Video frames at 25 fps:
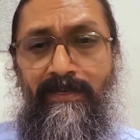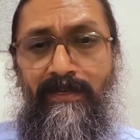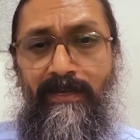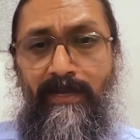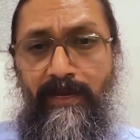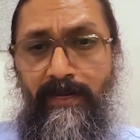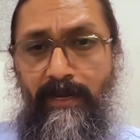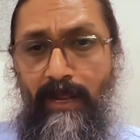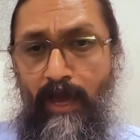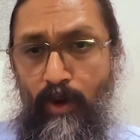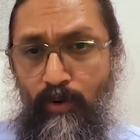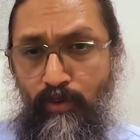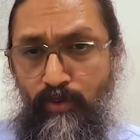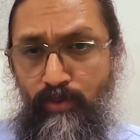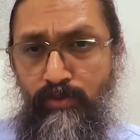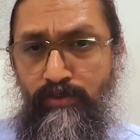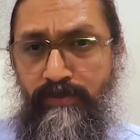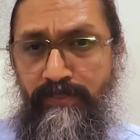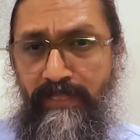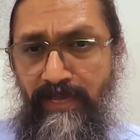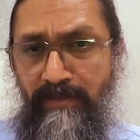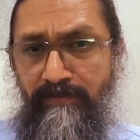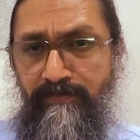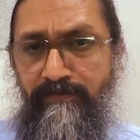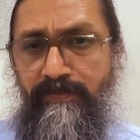and how do
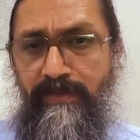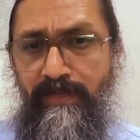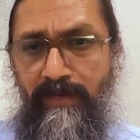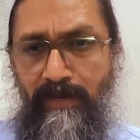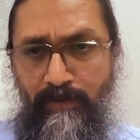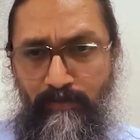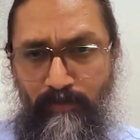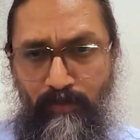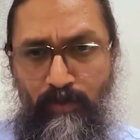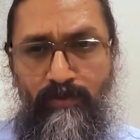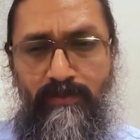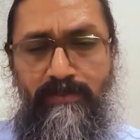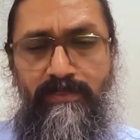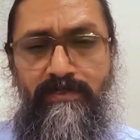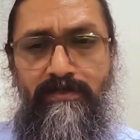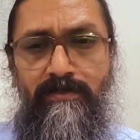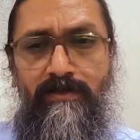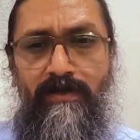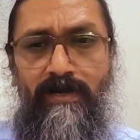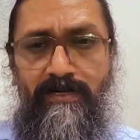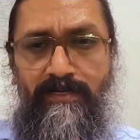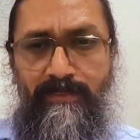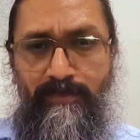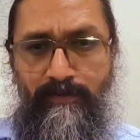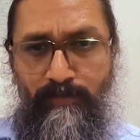they feel about this
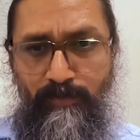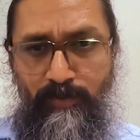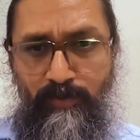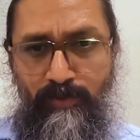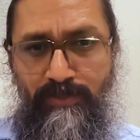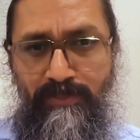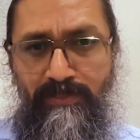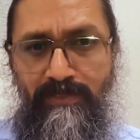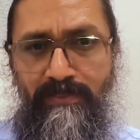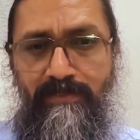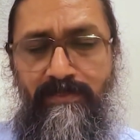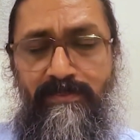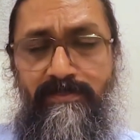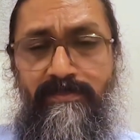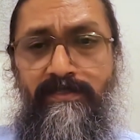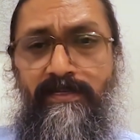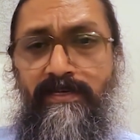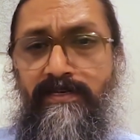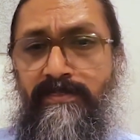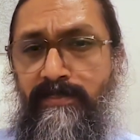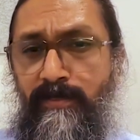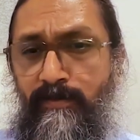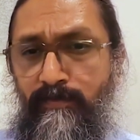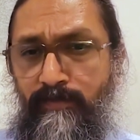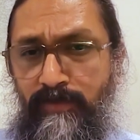contribution. Is
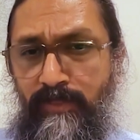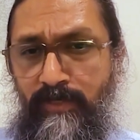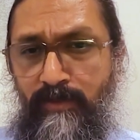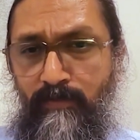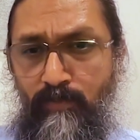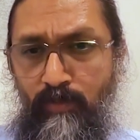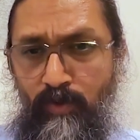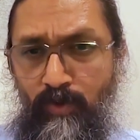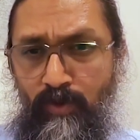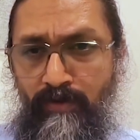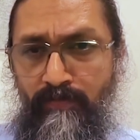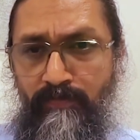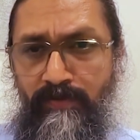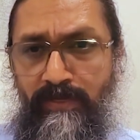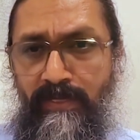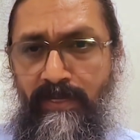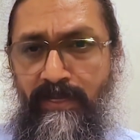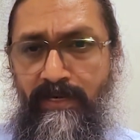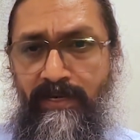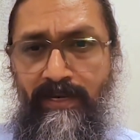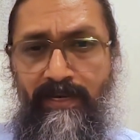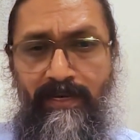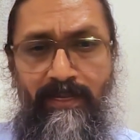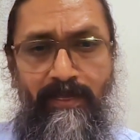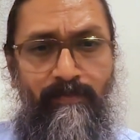there something more we
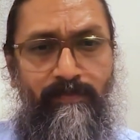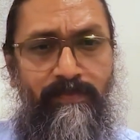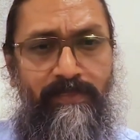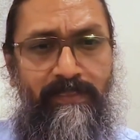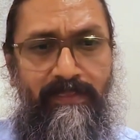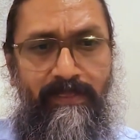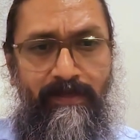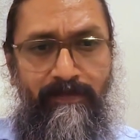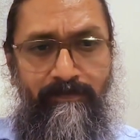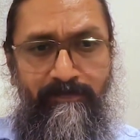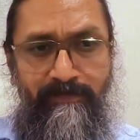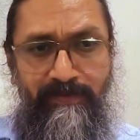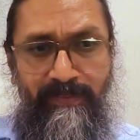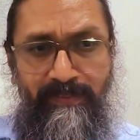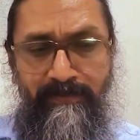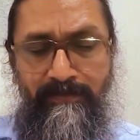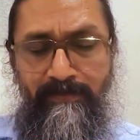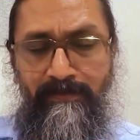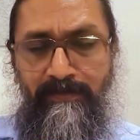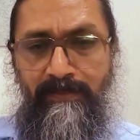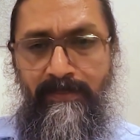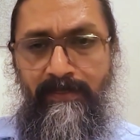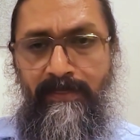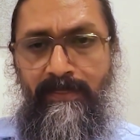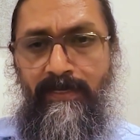can enable them with?
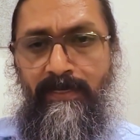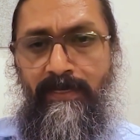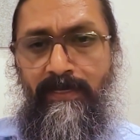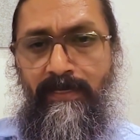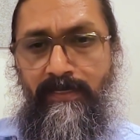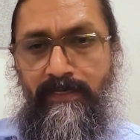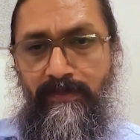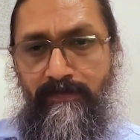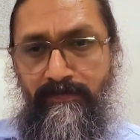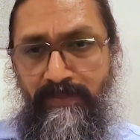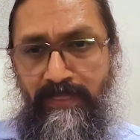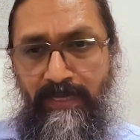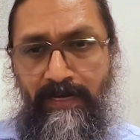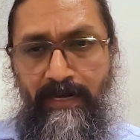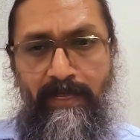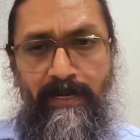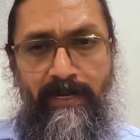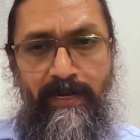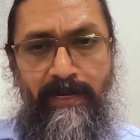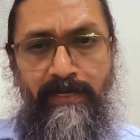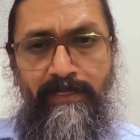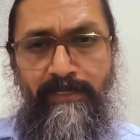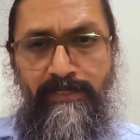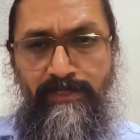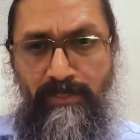If there are
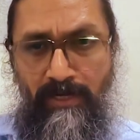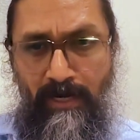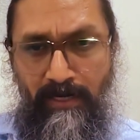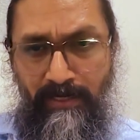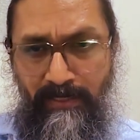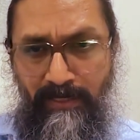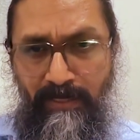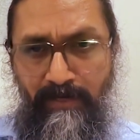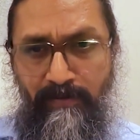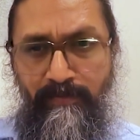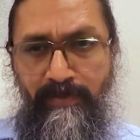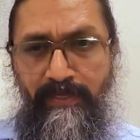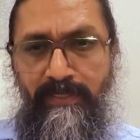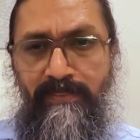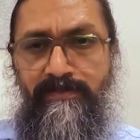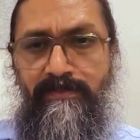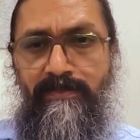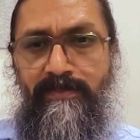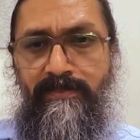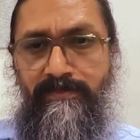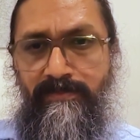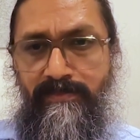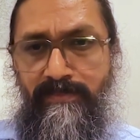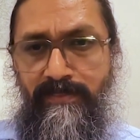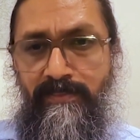any shortcomings
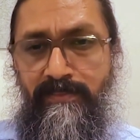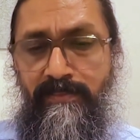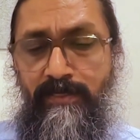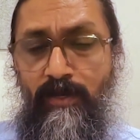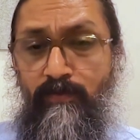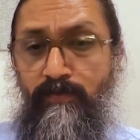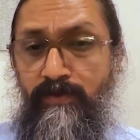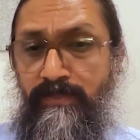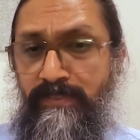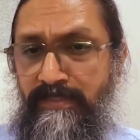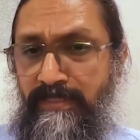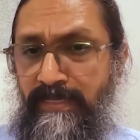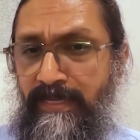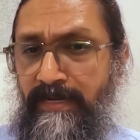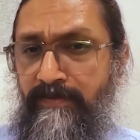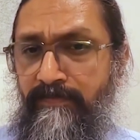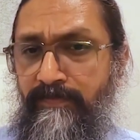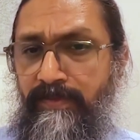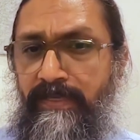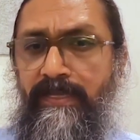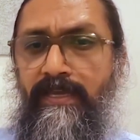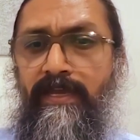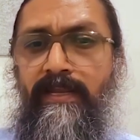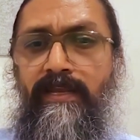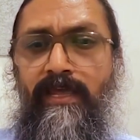and such, how is that
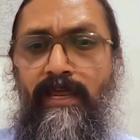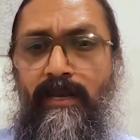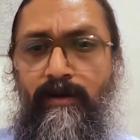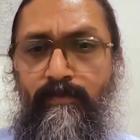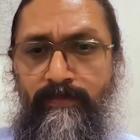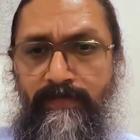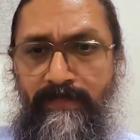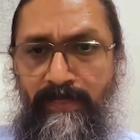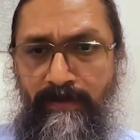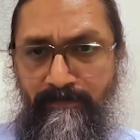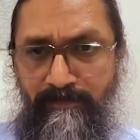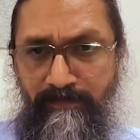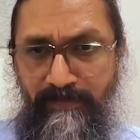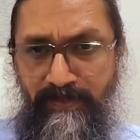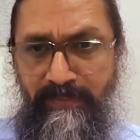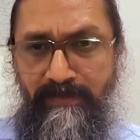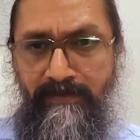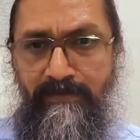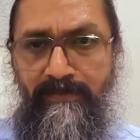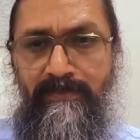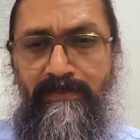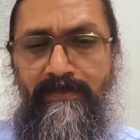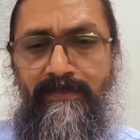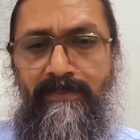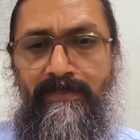we can help them
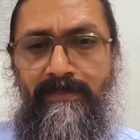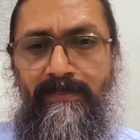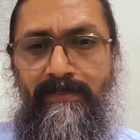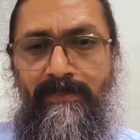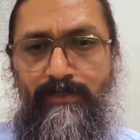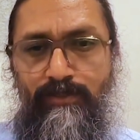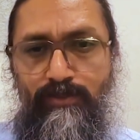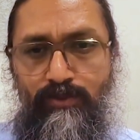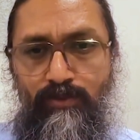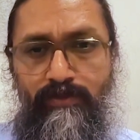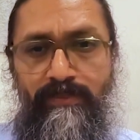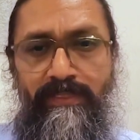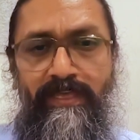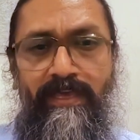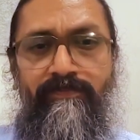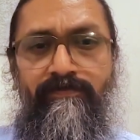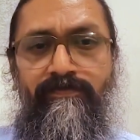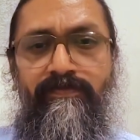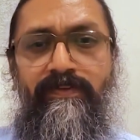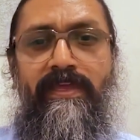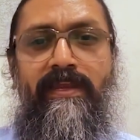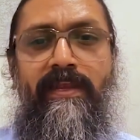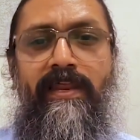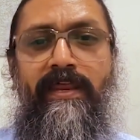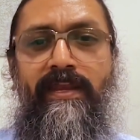with, so they
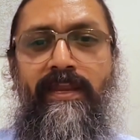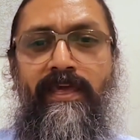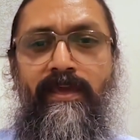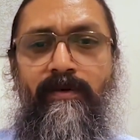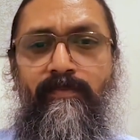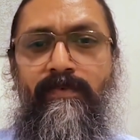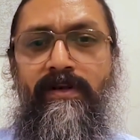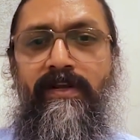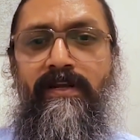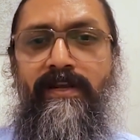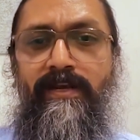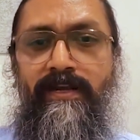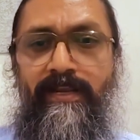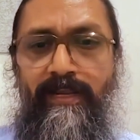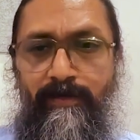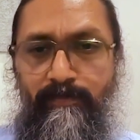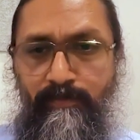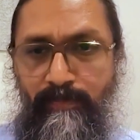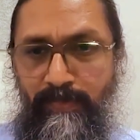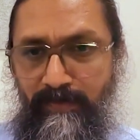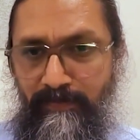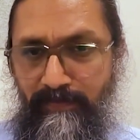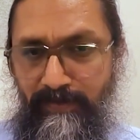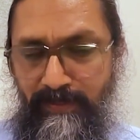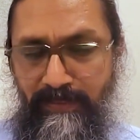feel enabled and
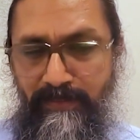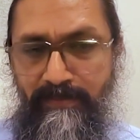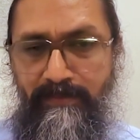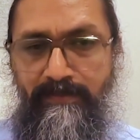empowered.